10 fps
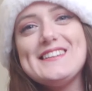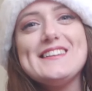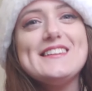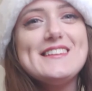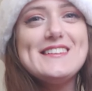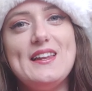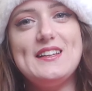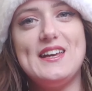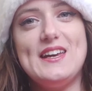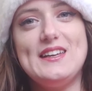happy
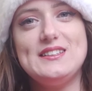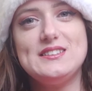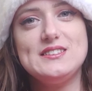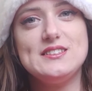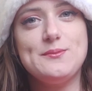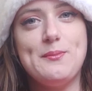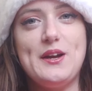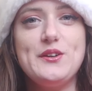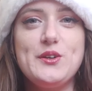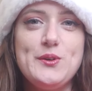holidays,
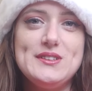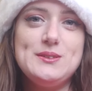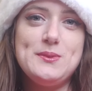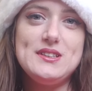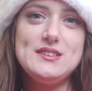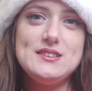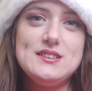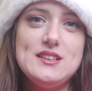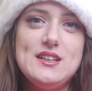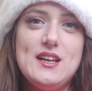Merry
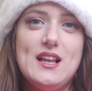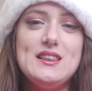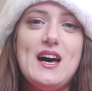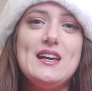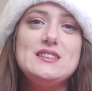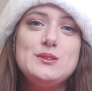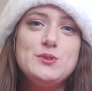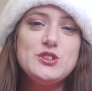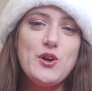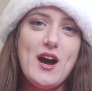Christmas, like,
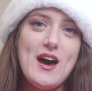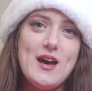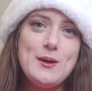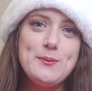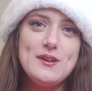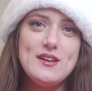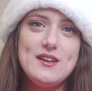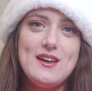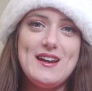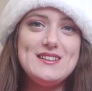subscribe,
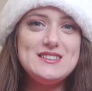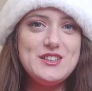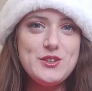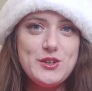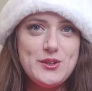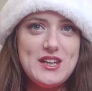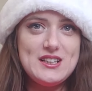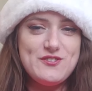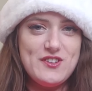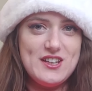and I'll see you in the
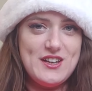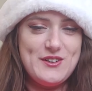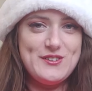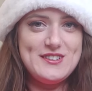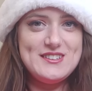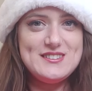next video.